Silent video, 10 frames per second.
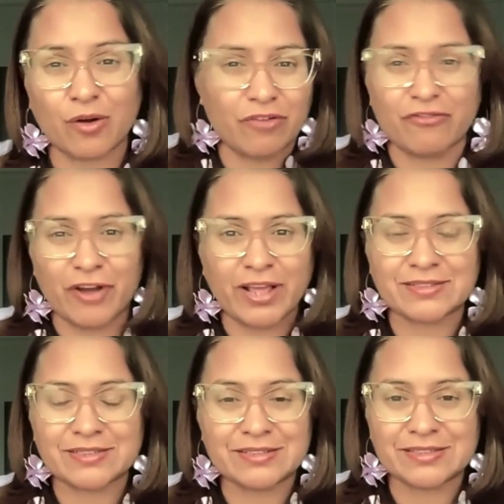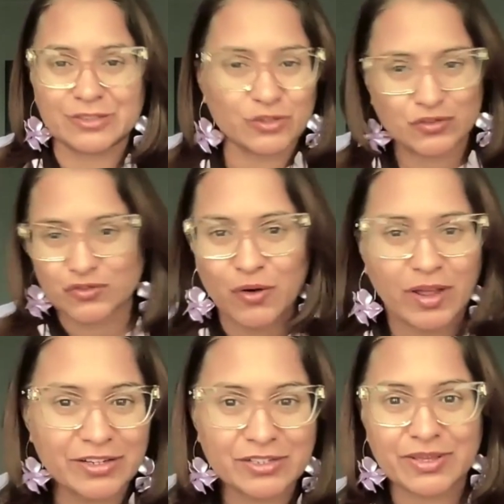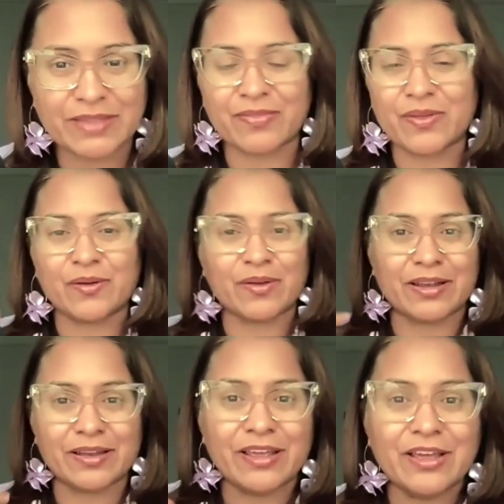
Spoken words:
all frazzled and just trying to get there, and